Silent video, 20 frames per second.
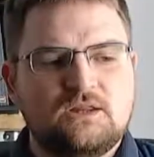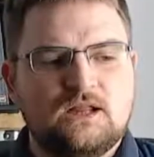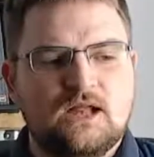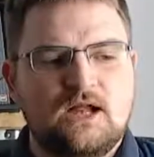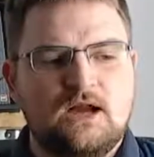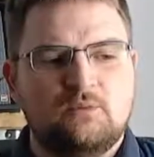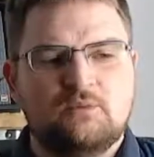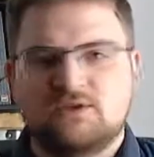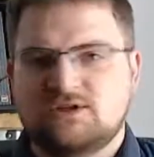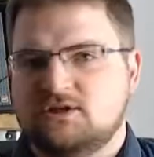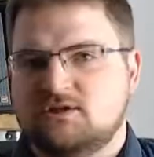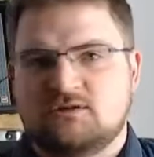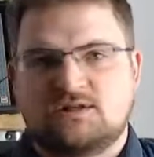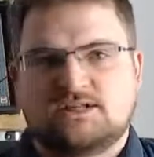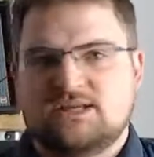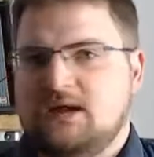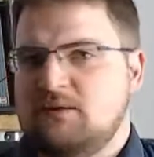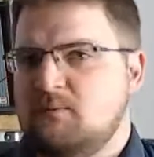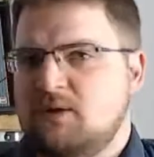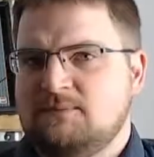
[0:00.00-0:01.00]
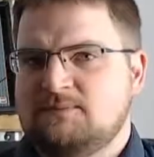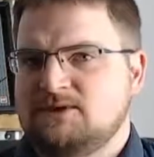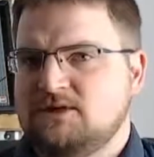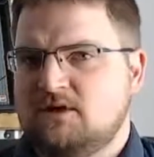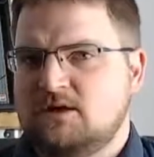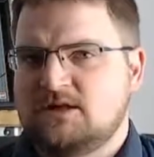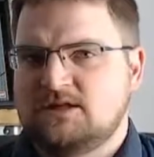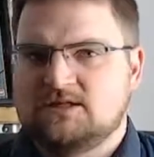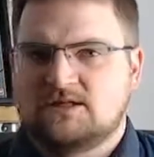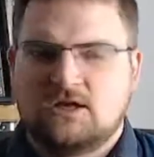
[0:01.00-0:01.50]
And we took the same
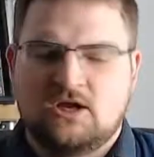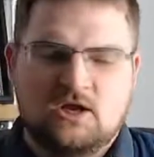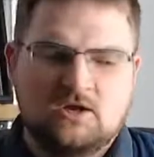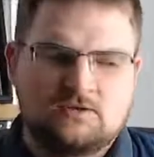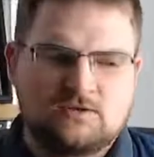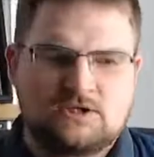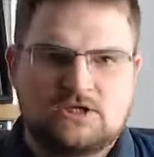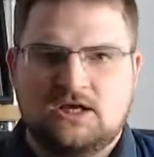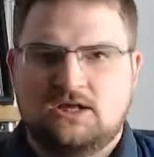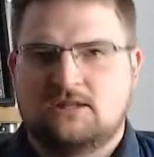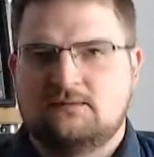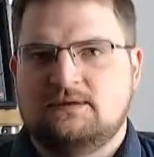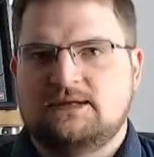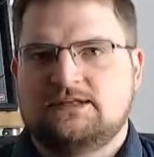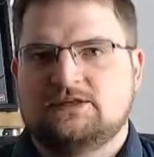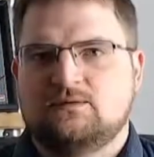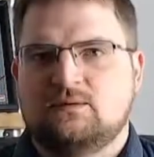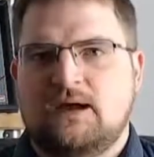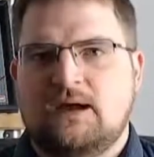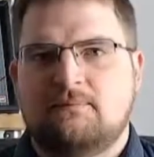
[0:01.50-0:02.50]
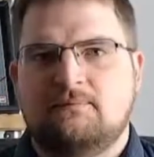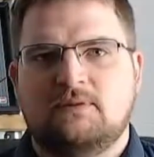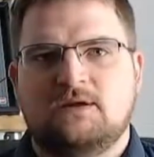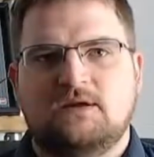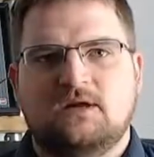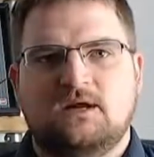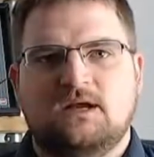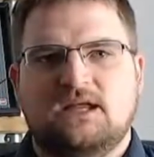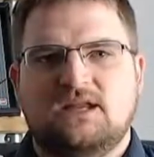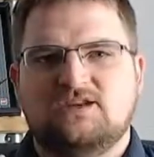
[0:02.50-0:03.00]
websites, turned them into AMP.
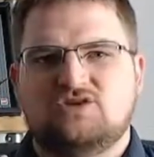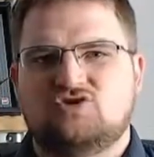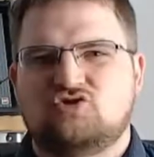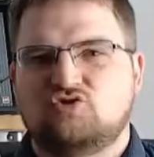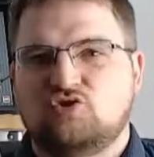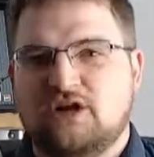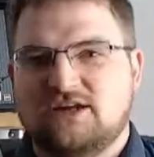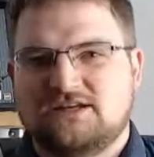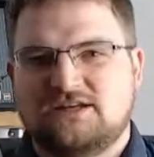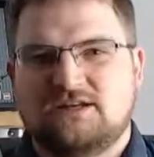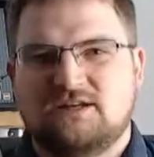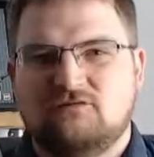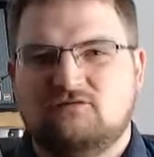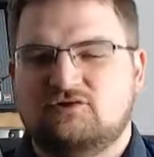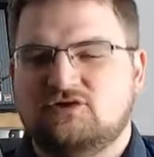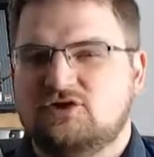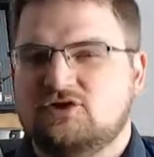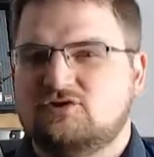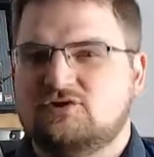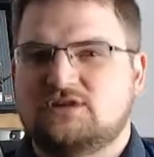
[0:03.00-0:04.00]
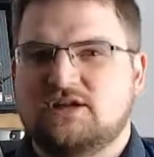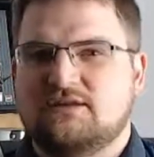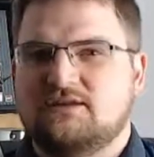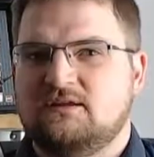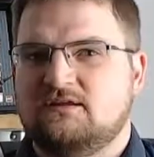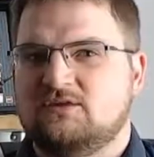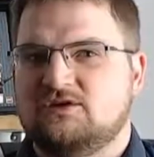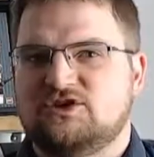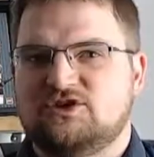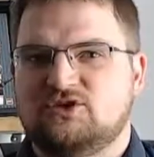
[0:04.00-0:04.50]
It drastically reduced. I
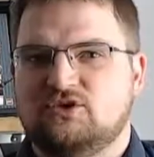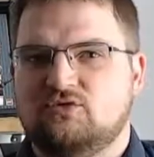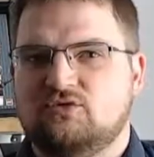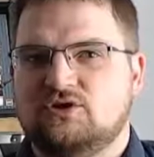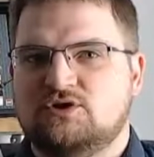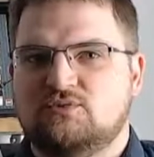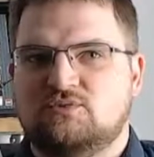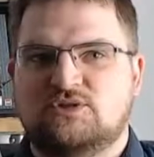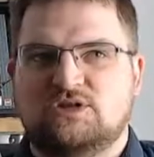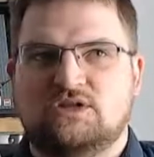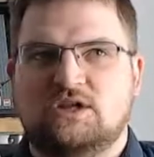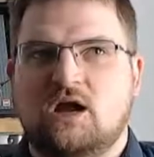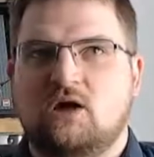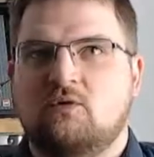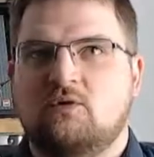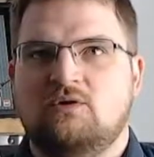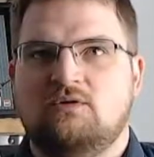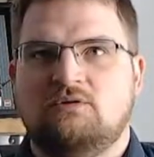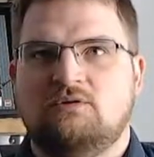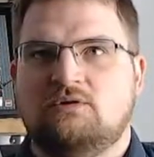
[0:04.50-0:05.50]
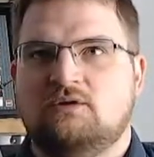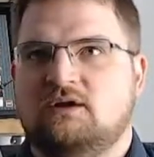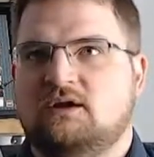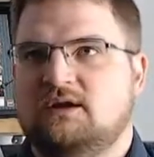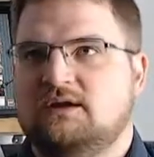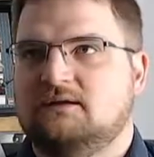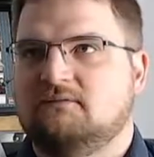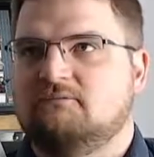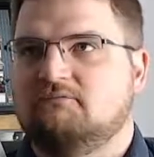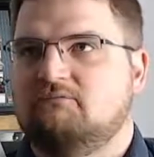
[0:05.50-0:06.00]
think the storage was lower than
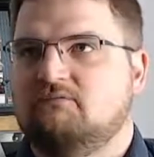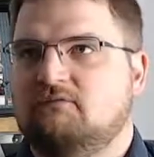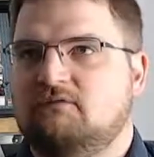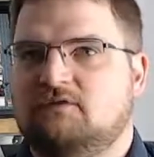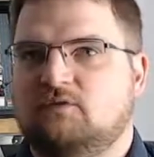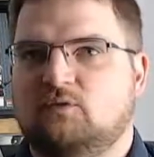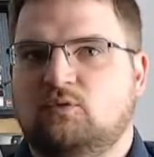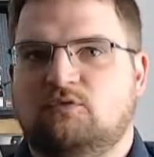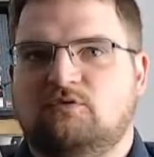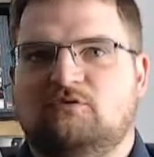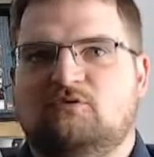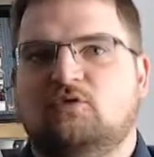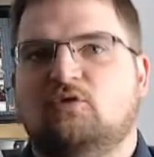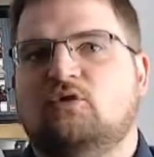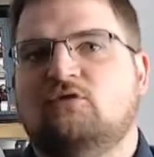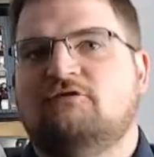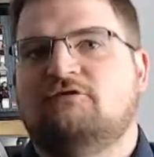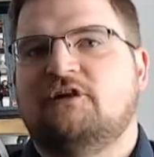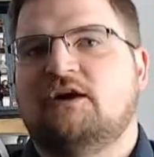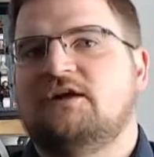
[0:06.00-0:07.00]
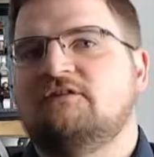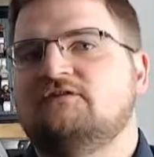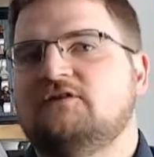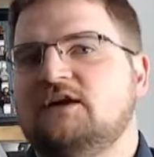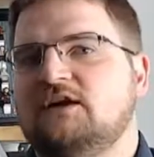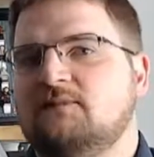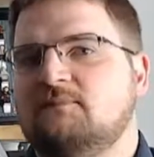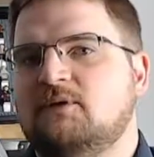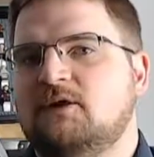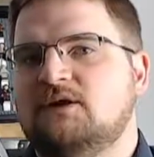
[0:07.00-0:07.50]
like 4 or 5
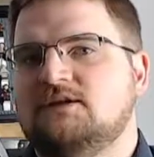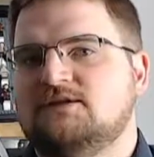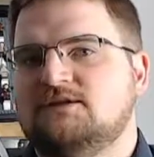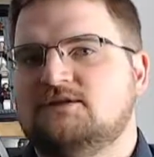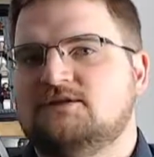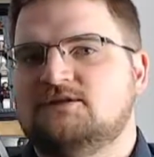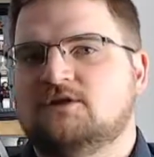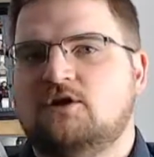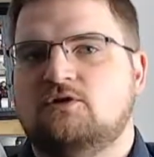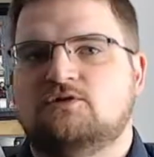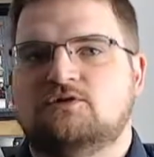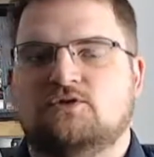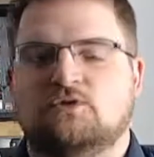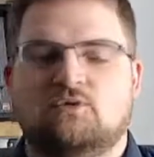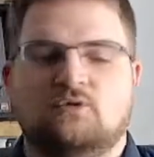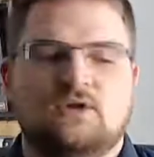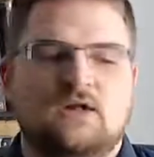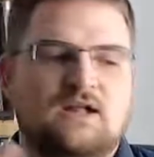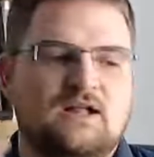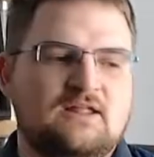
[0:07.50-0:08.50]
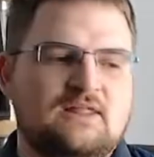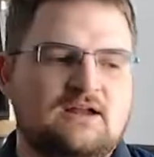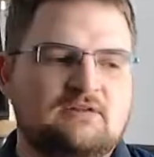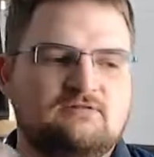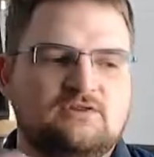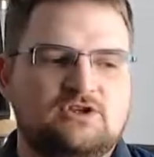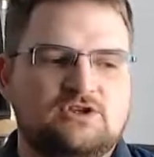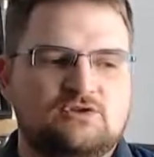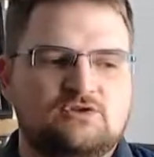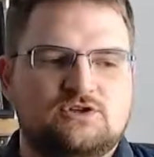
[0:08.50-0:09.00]
gigabytes in total. That
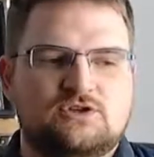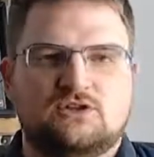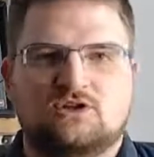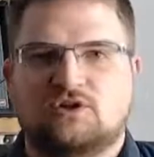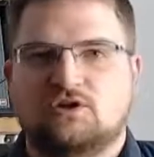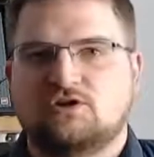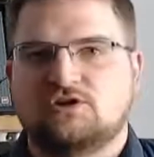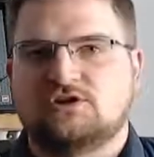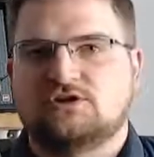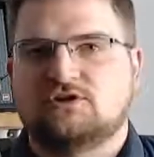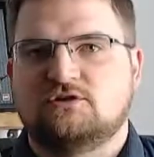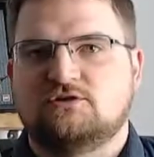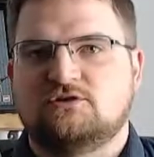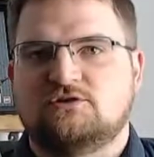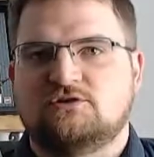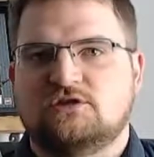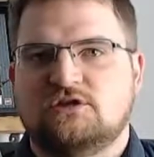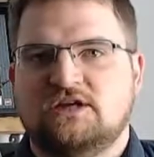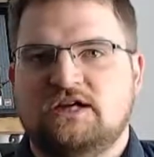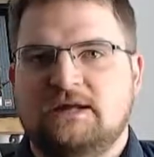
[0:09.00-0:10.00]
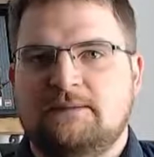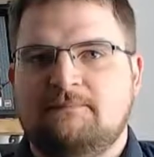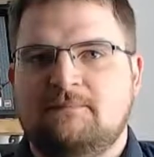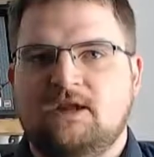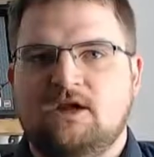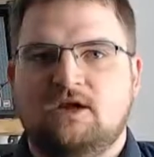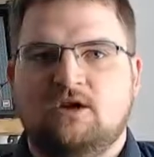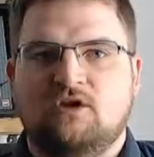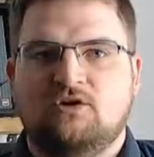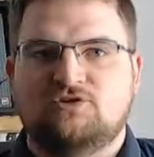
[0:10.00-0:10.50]
reduced the cost
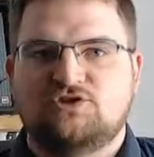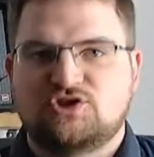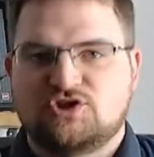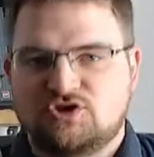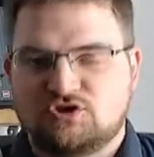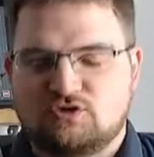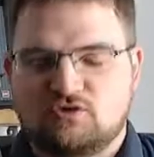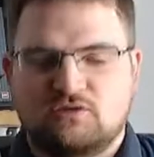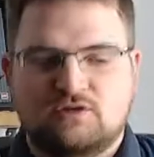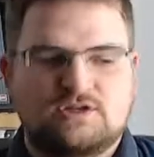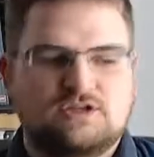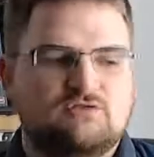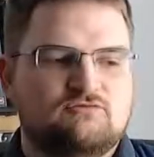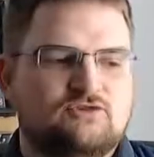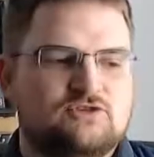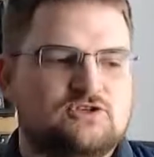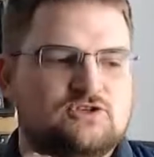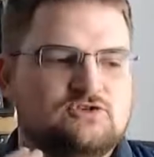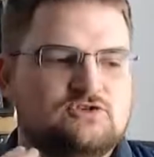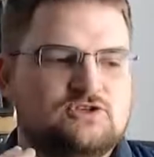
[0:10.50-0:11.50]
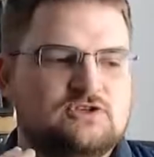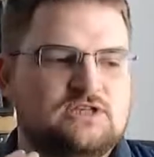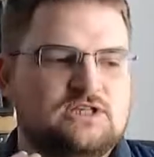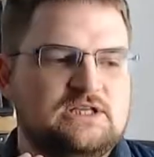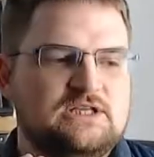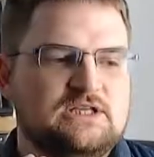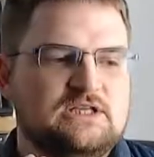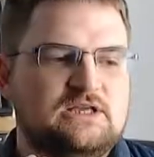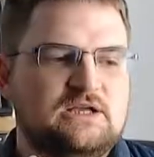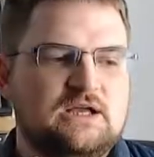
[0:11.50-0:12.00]
on storage. It reduced
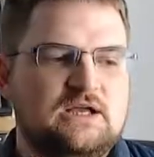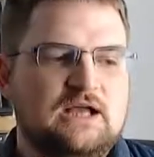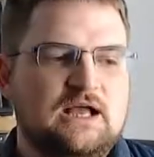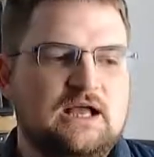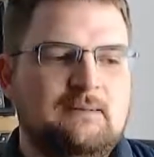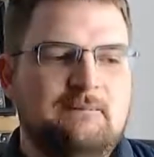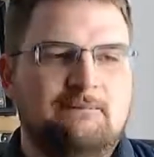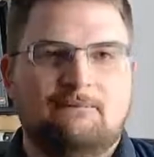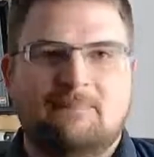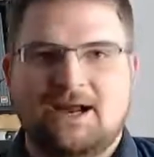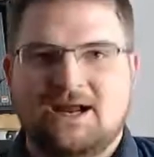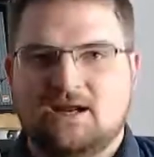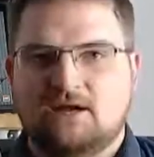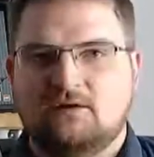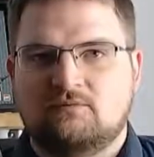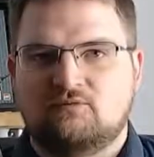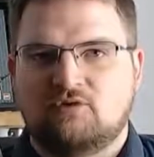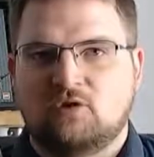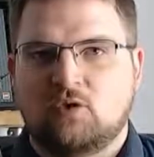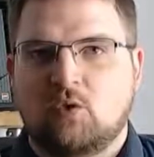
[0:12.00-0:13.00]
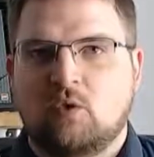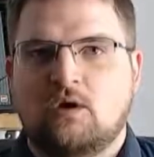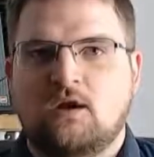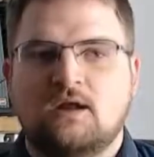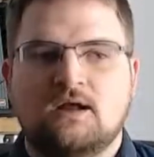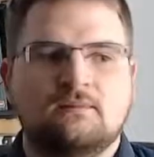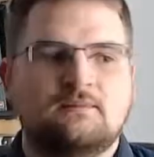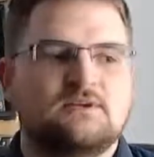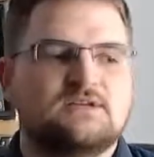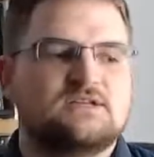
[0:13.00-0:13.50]
the backup
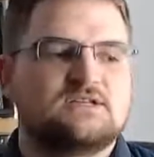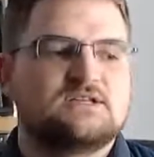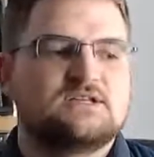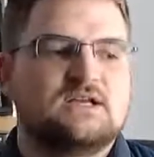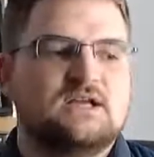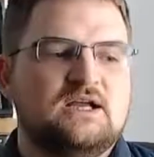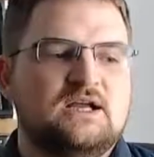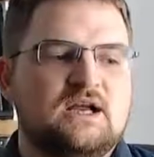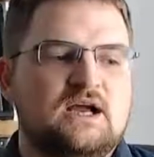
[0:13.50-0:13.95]
requirements.